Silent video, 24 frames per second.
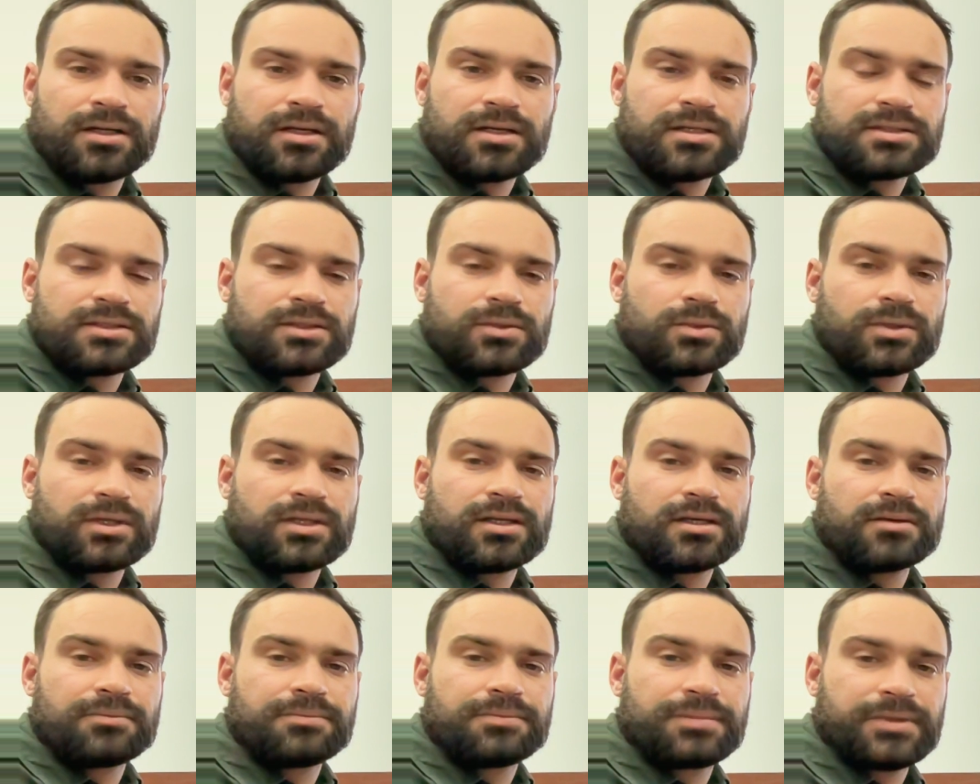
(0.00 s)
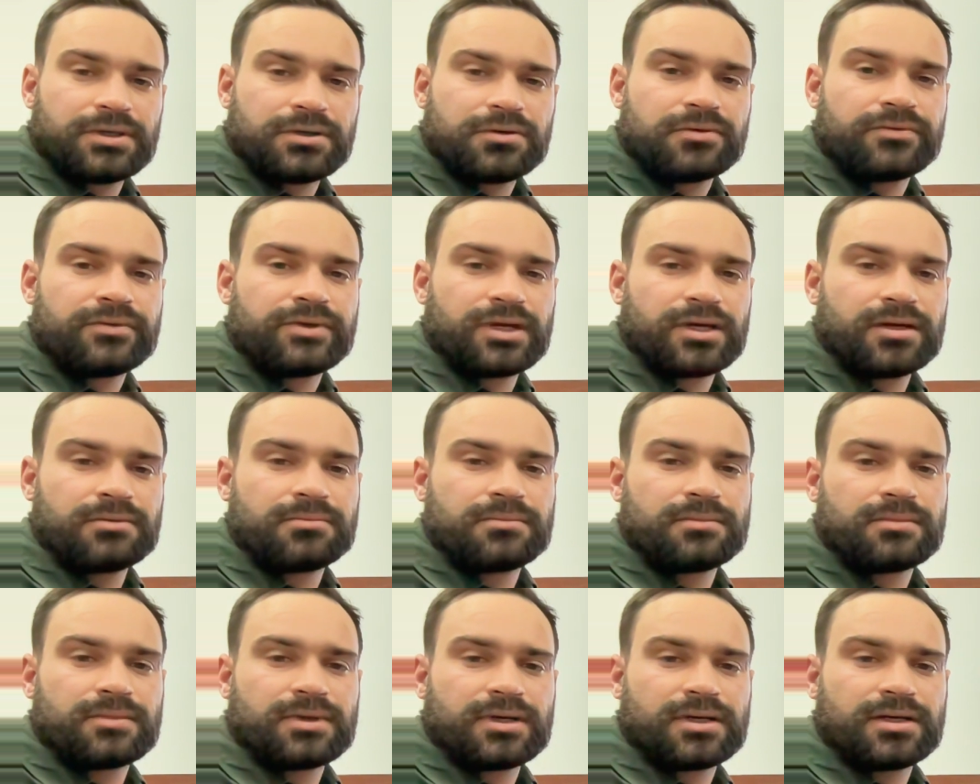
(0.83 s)
So when a
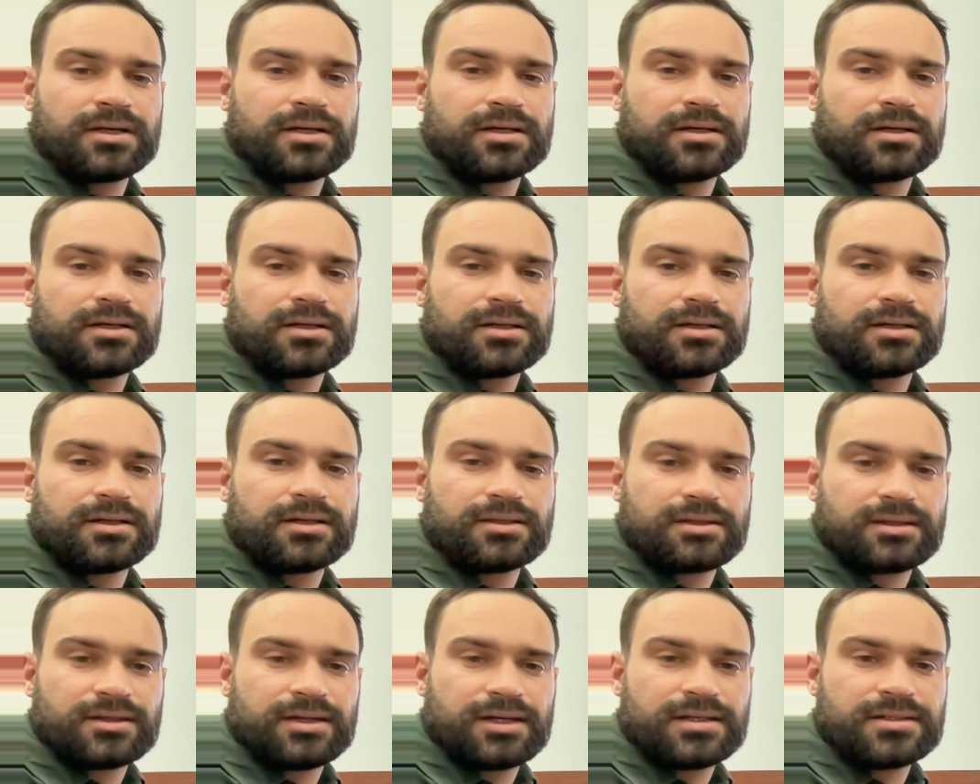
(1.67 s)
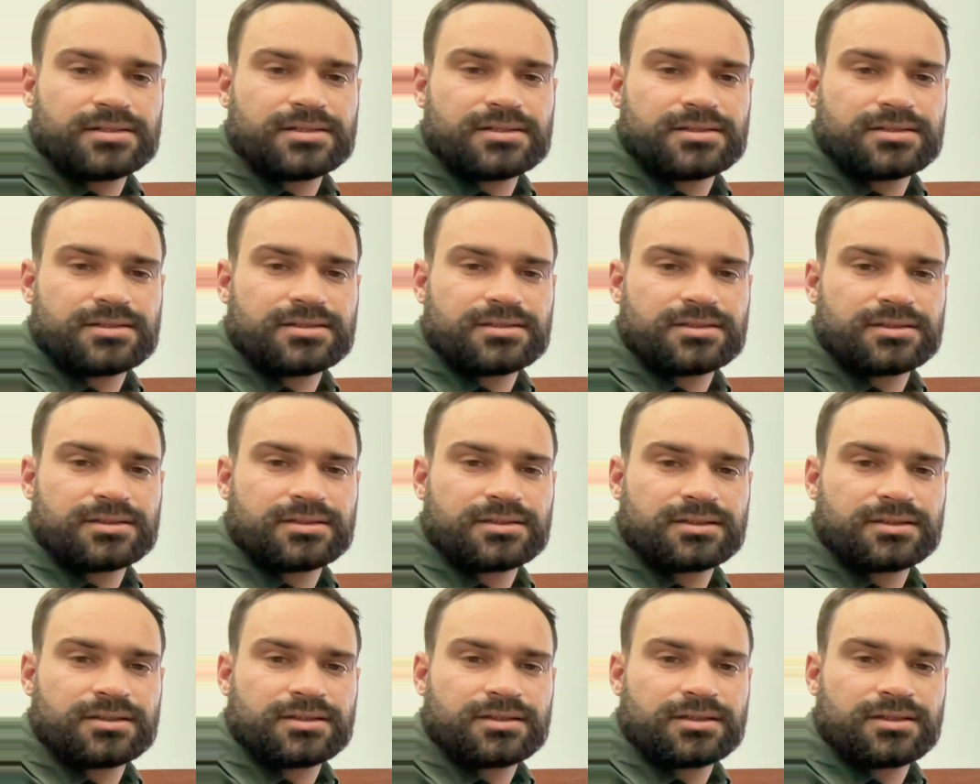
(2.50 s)
POVM it has
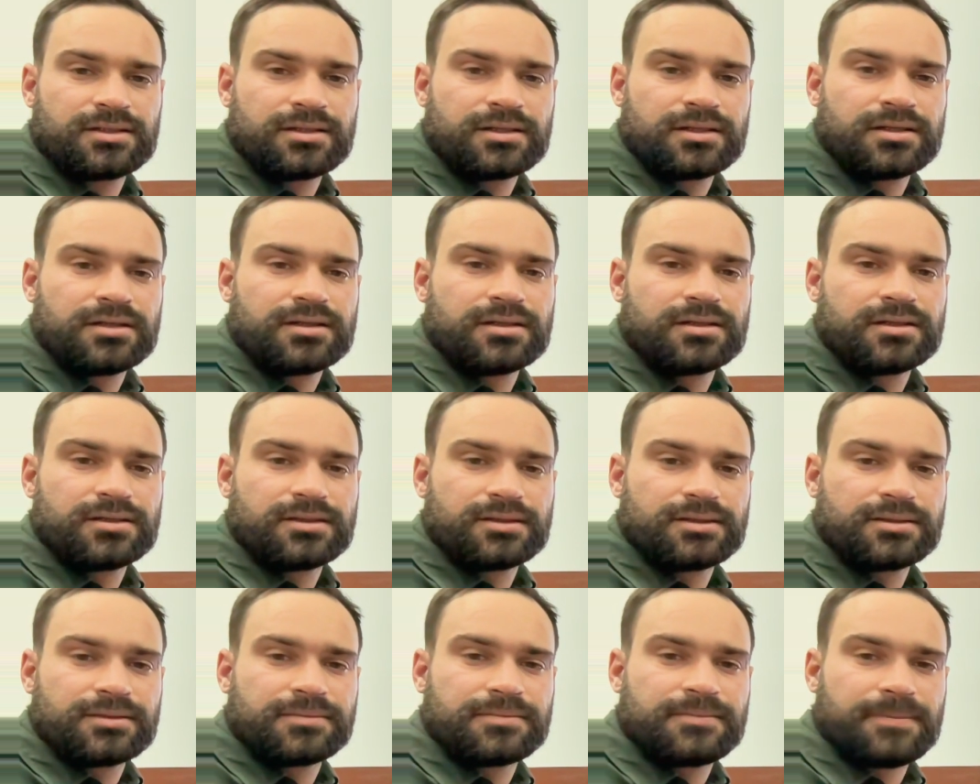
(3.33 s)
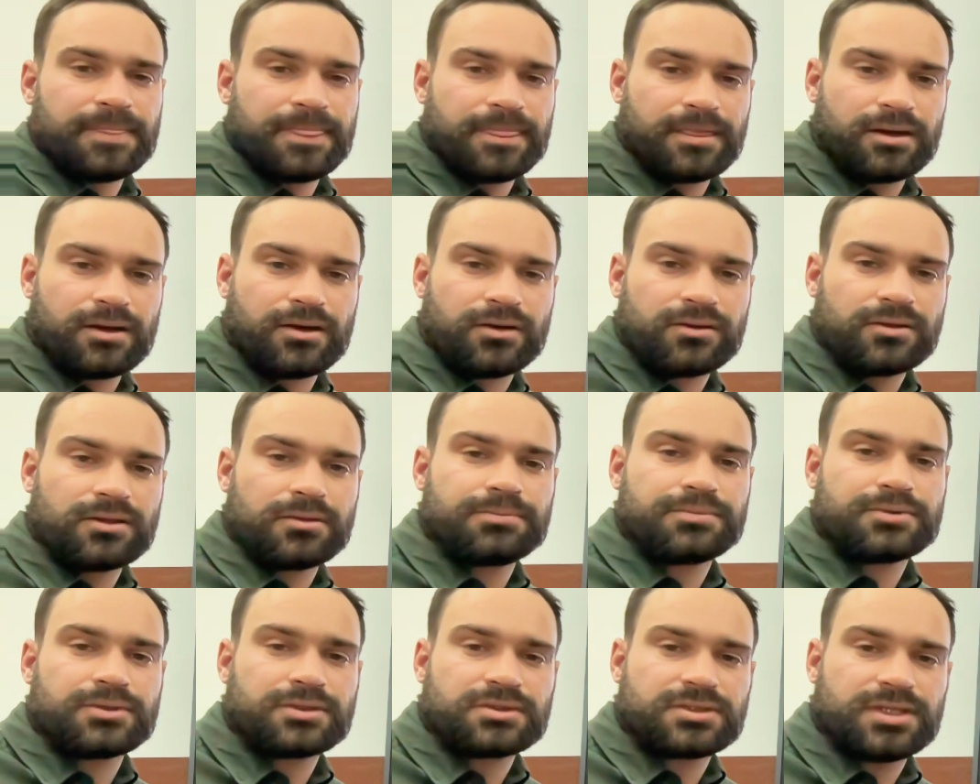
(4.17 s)
only
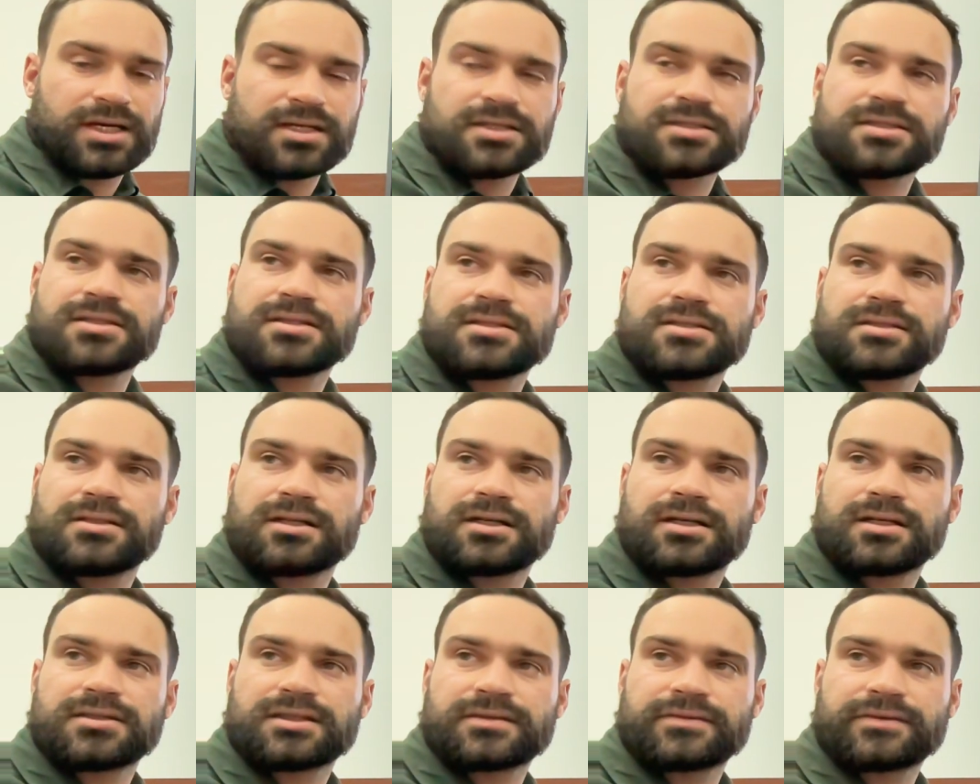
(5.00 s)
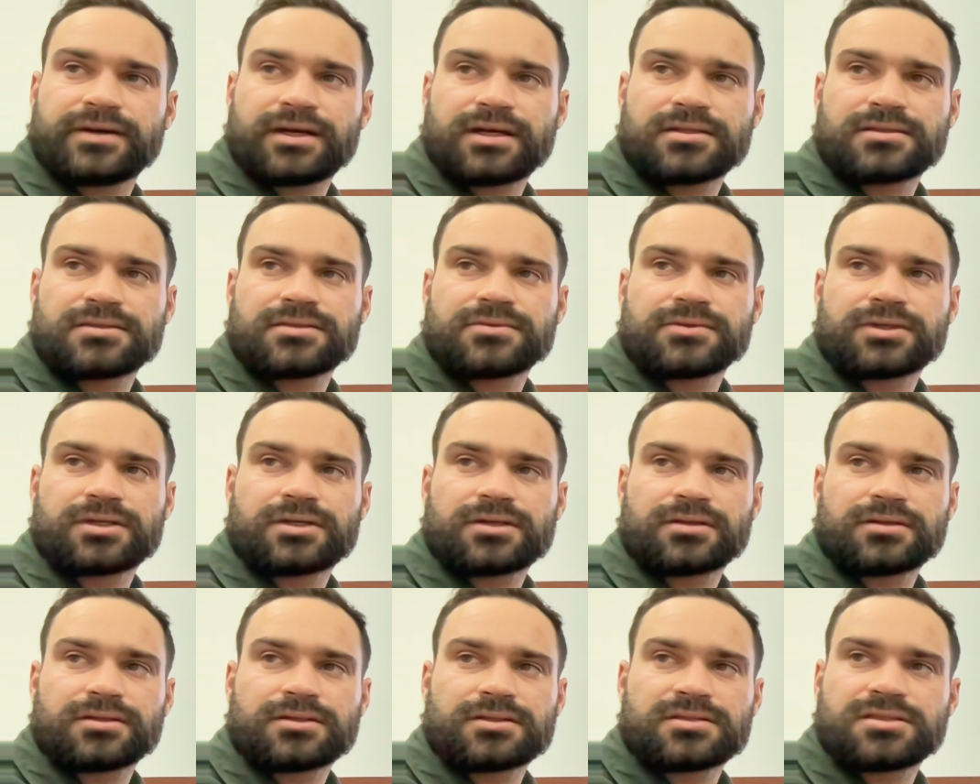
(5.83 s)
projections as effects, we
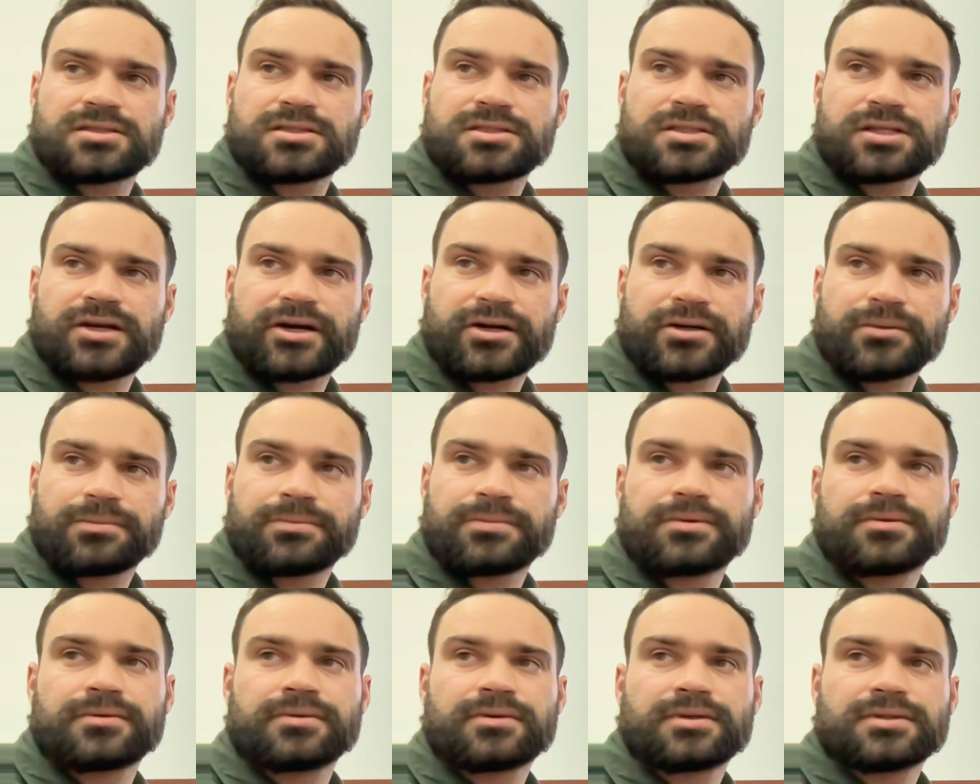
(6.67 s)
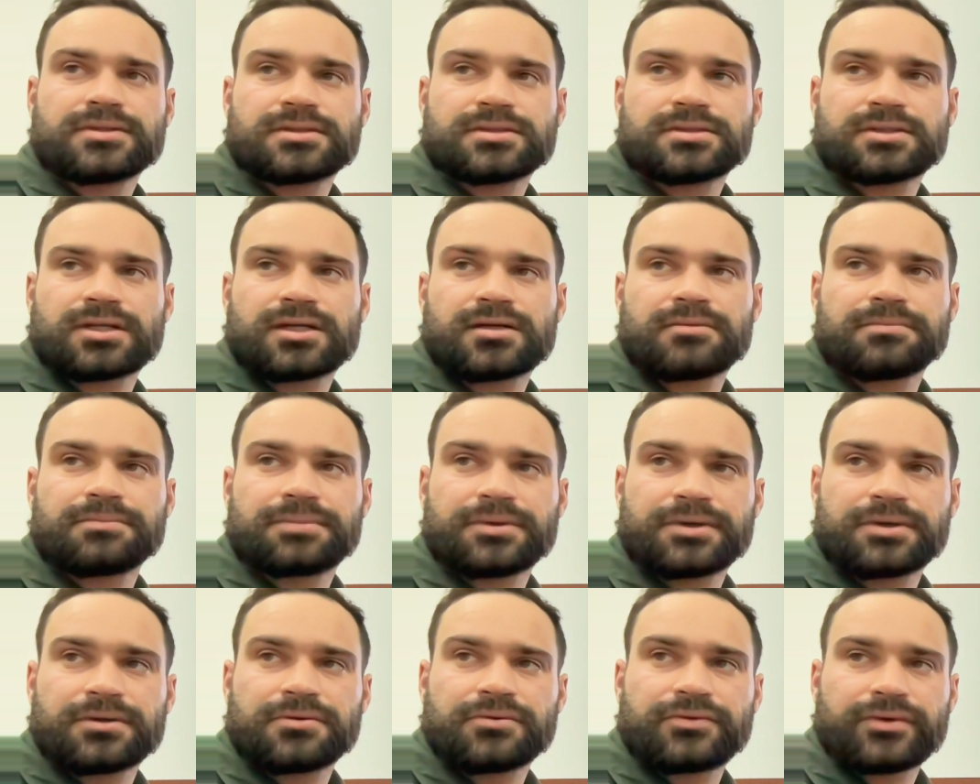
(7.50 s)
call it sharp. It's a sharp
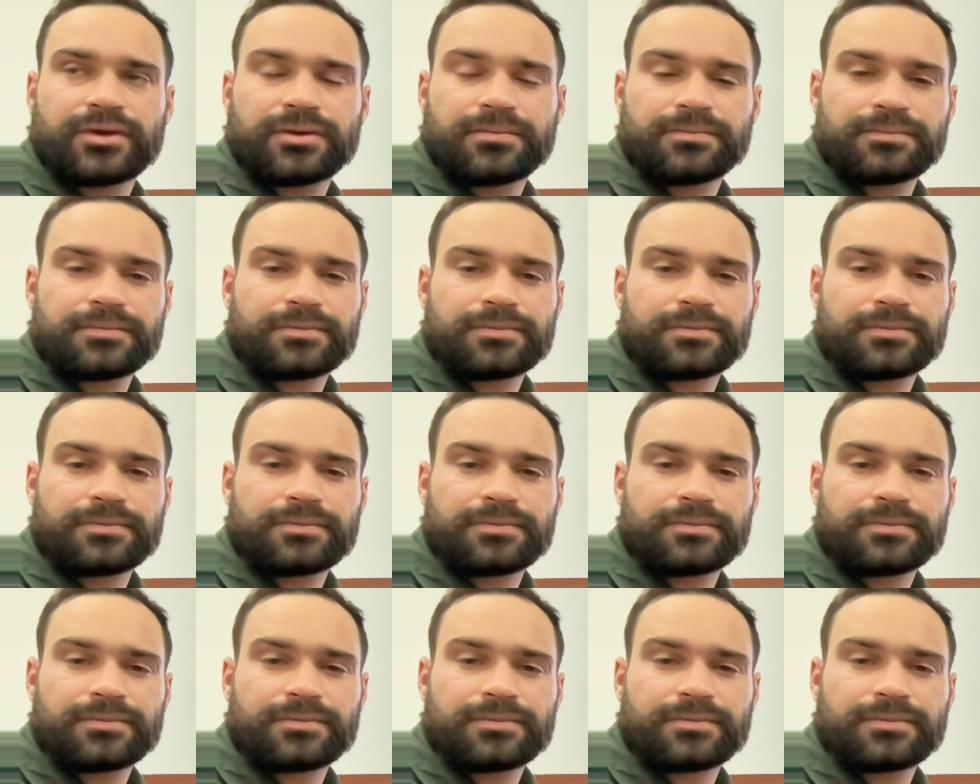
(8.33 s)
POV.